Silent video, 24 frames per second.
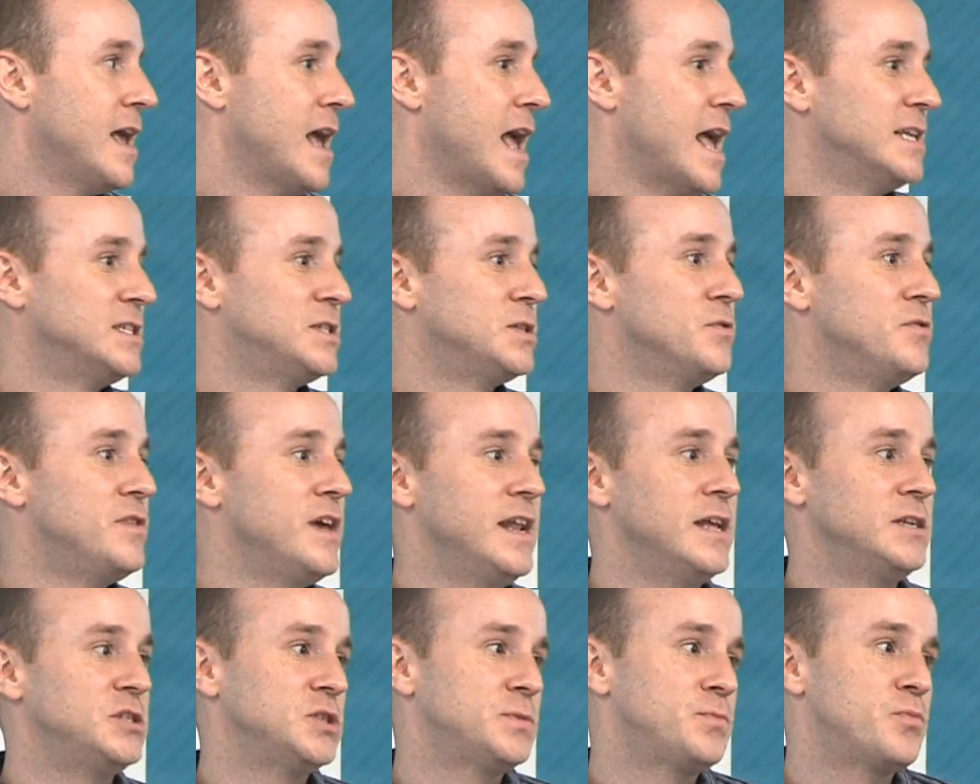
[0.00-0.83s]
And so then
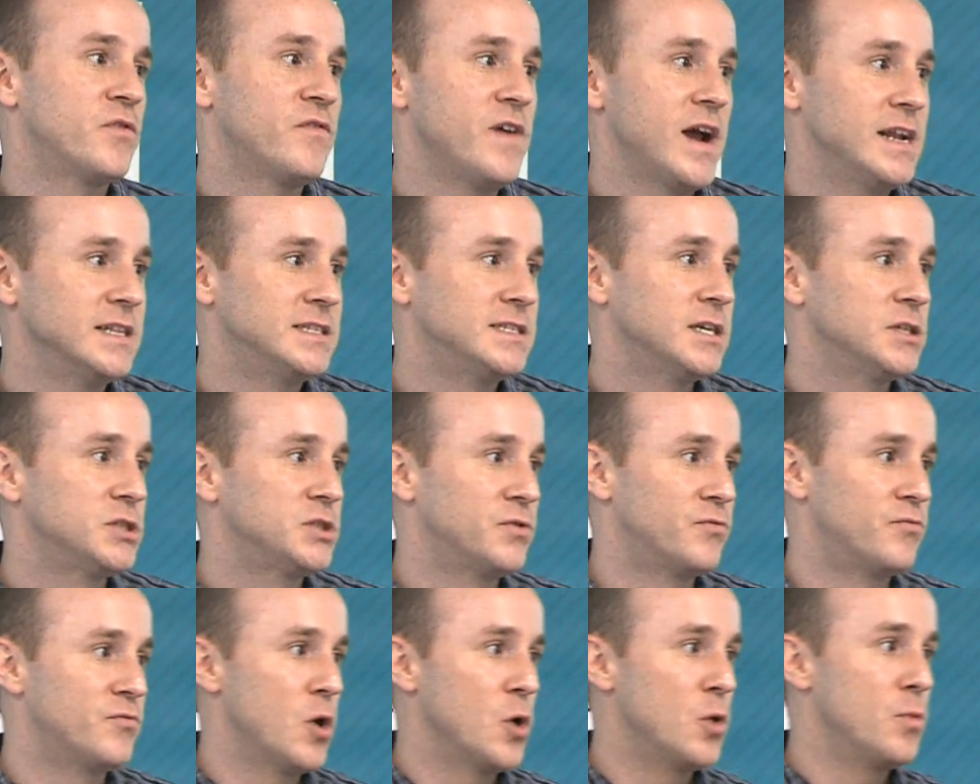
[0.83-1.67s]
it just provided such a
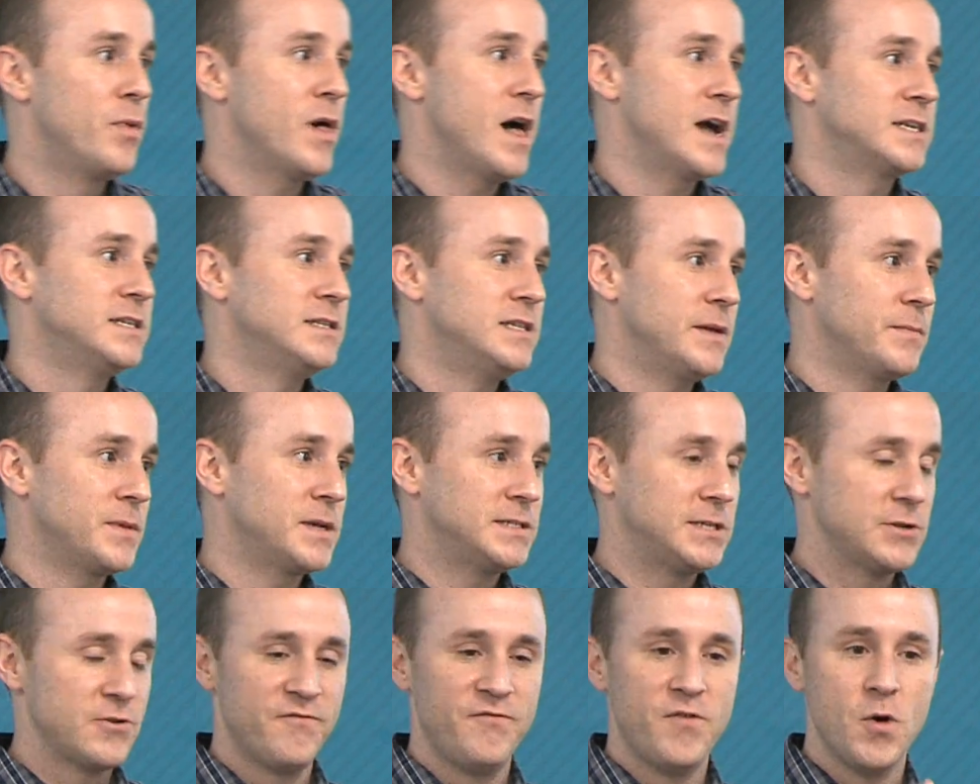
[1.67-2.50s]
roadblock to them because
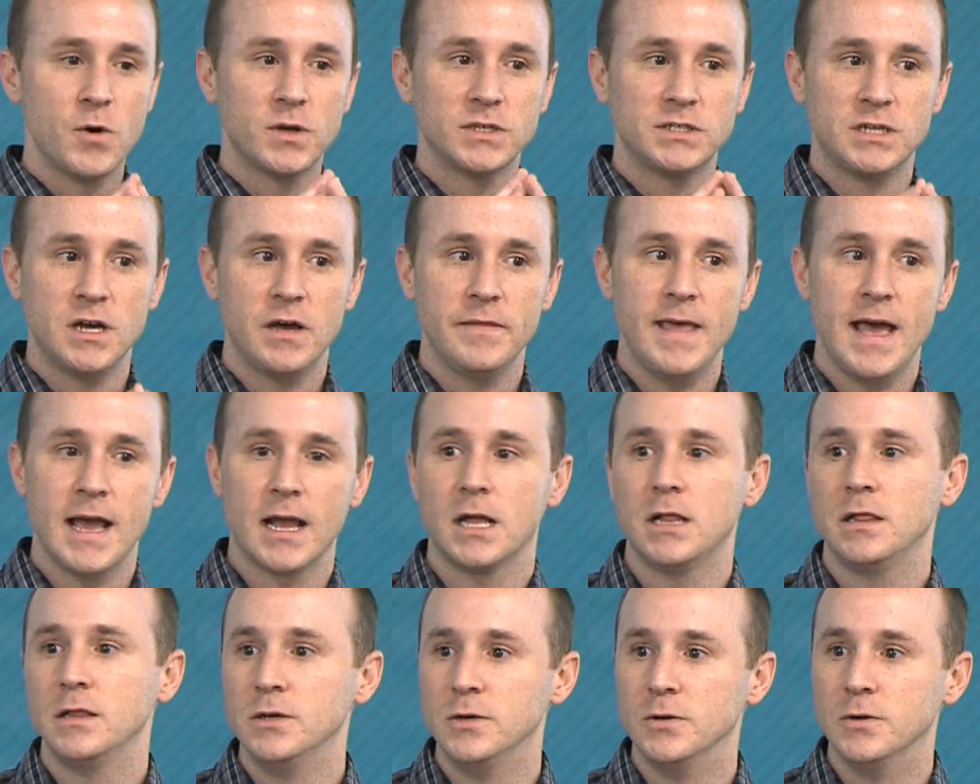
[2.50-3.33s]
they were focused on that
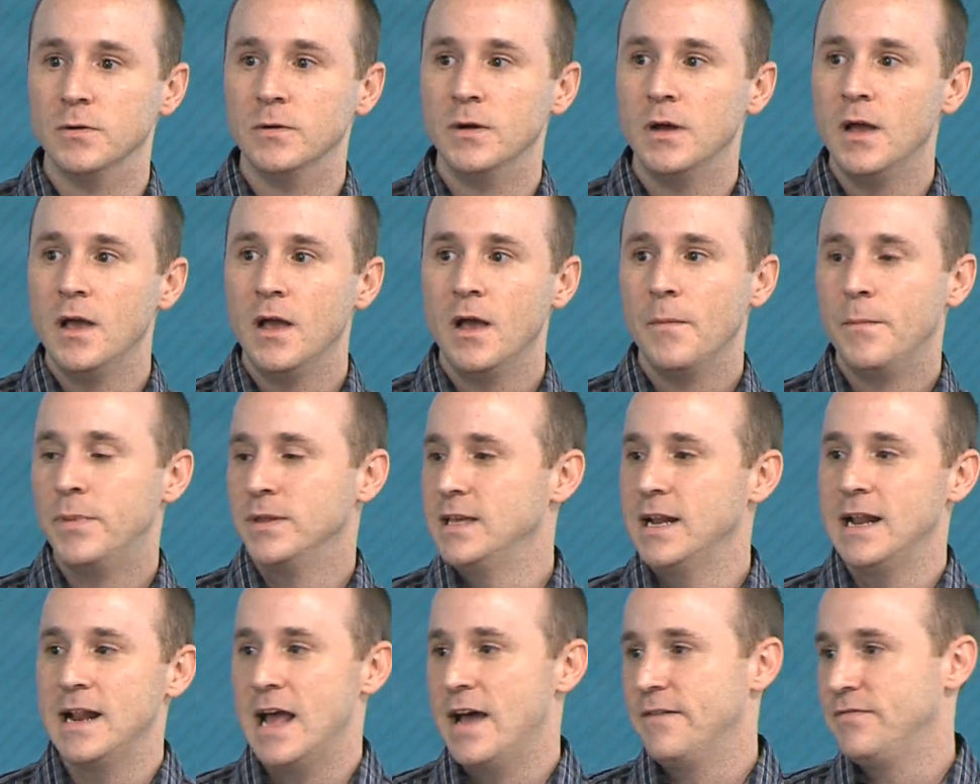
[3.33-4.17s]
clue, but they
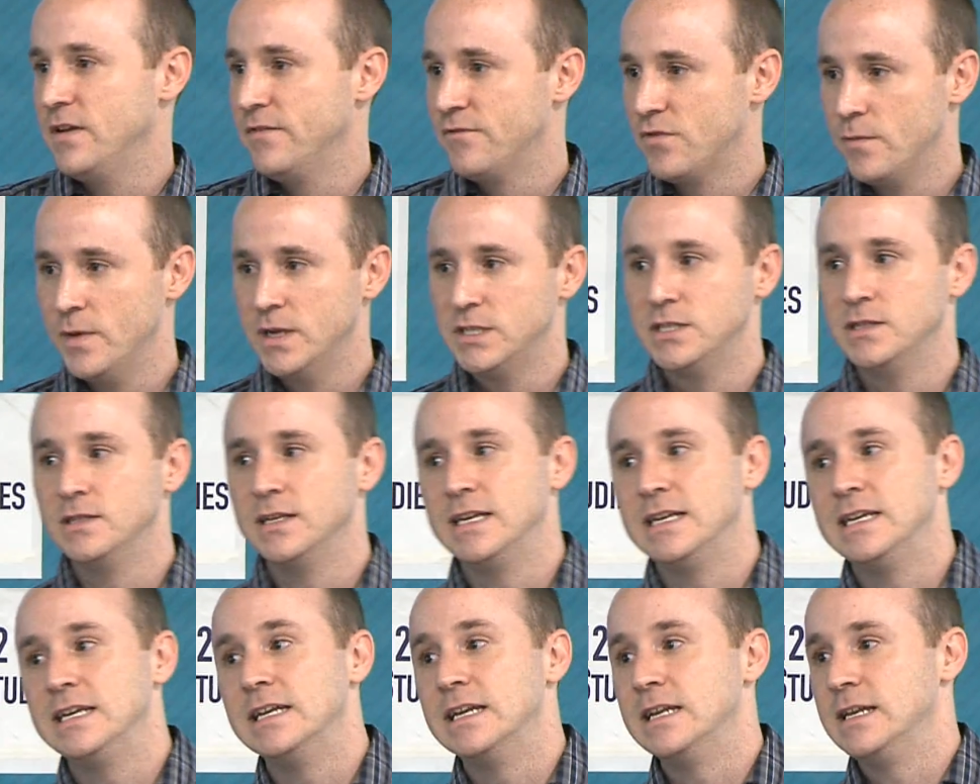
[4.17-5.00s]
didn't have the information they
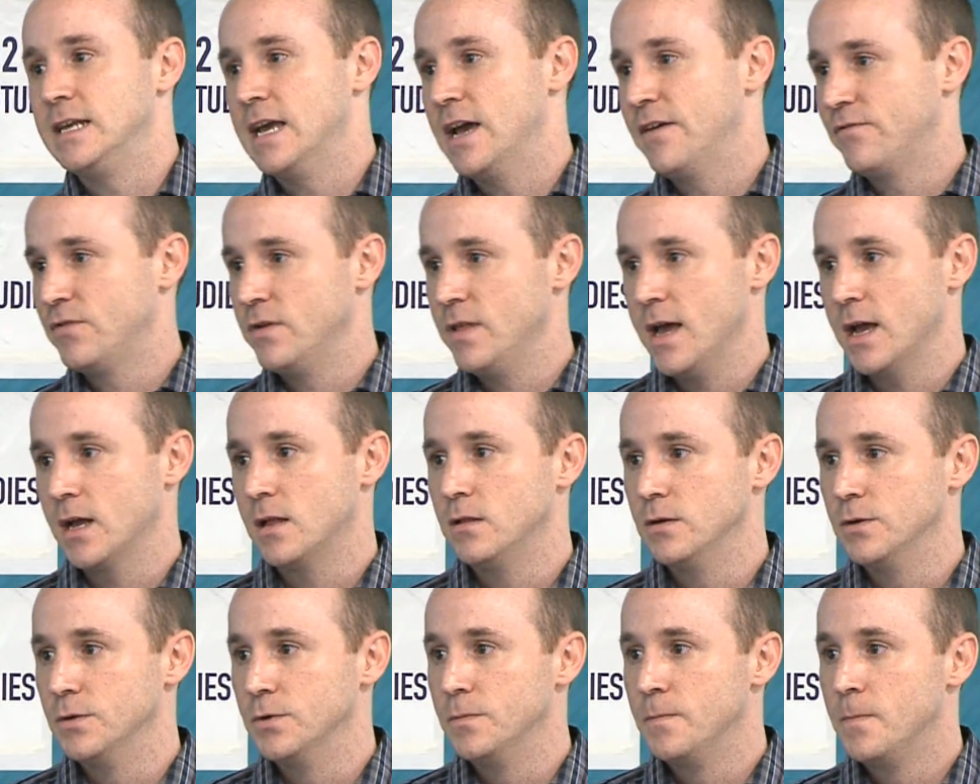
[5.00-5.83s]
needed yet for that
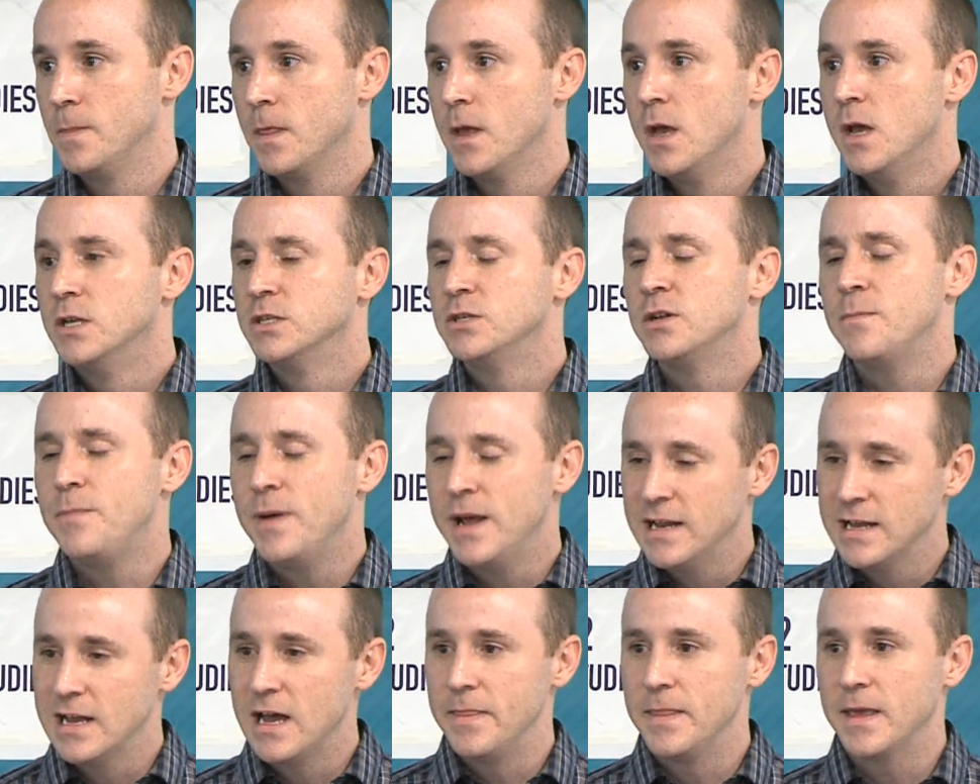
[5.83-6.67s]
clue. So
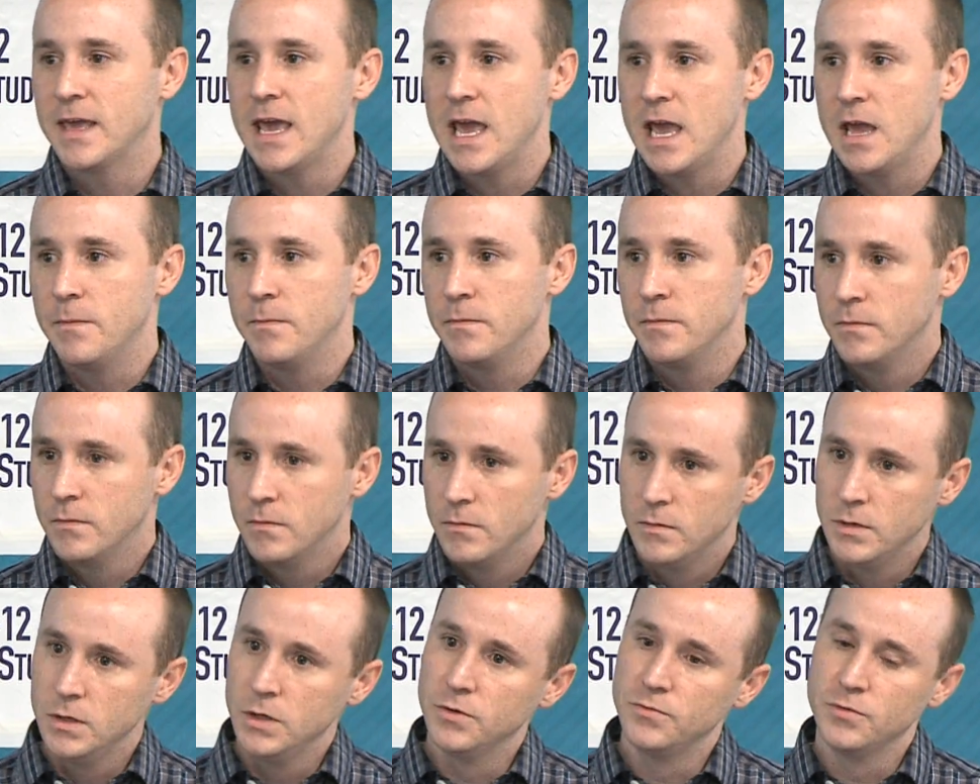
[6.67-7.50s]
depending on the game,
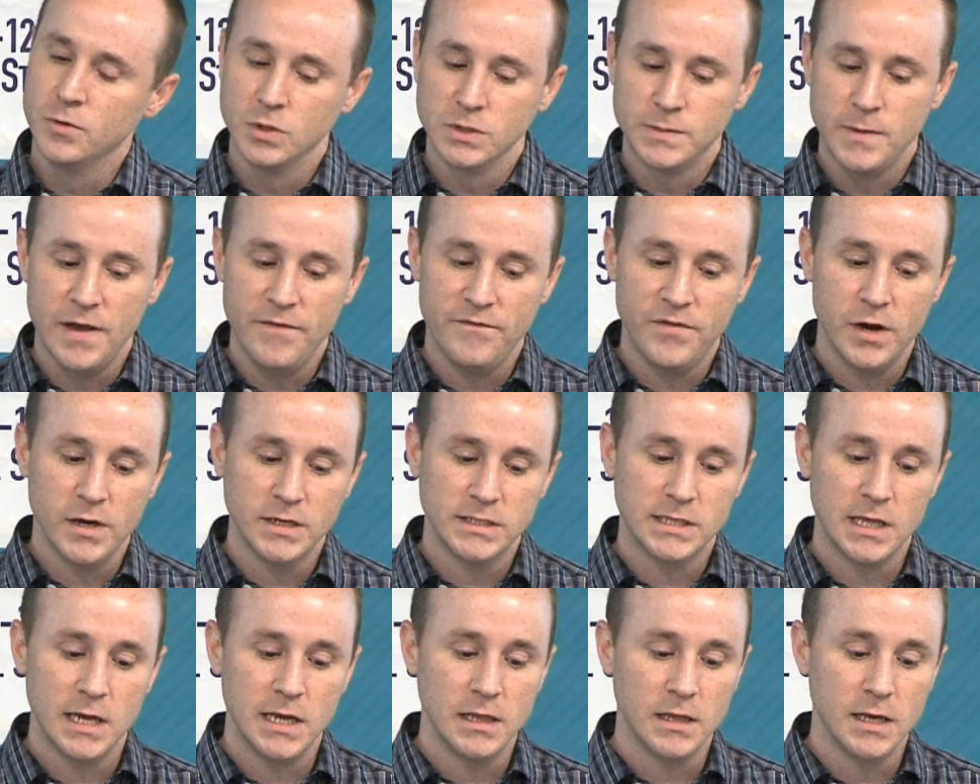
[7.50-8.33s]
your rules might vary
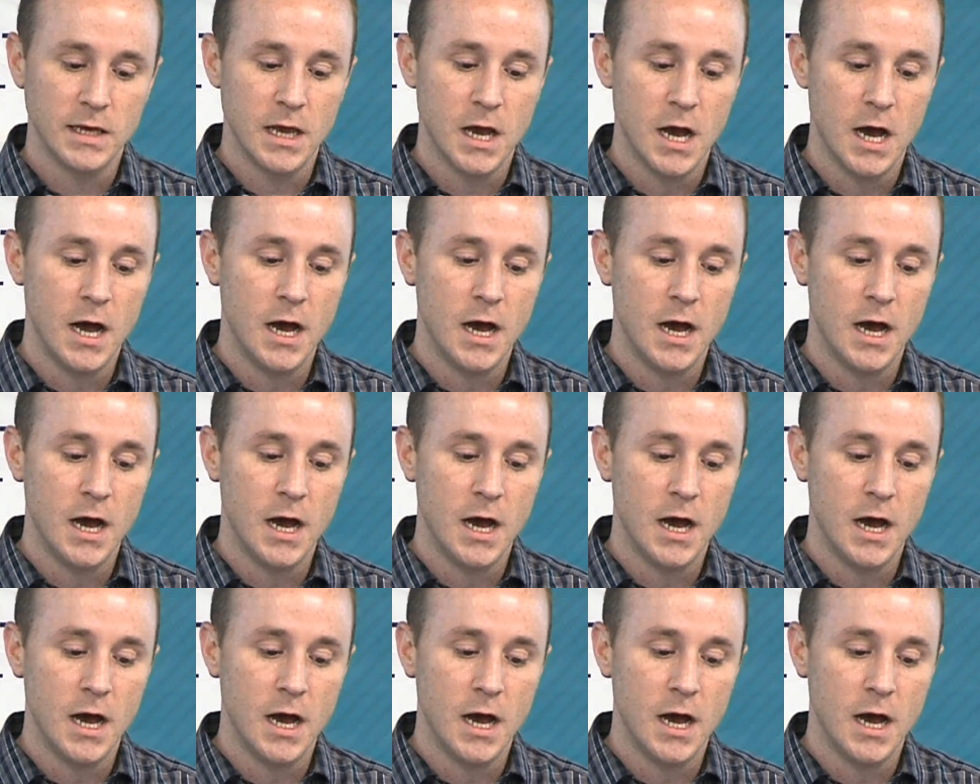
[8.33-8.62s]
slightly.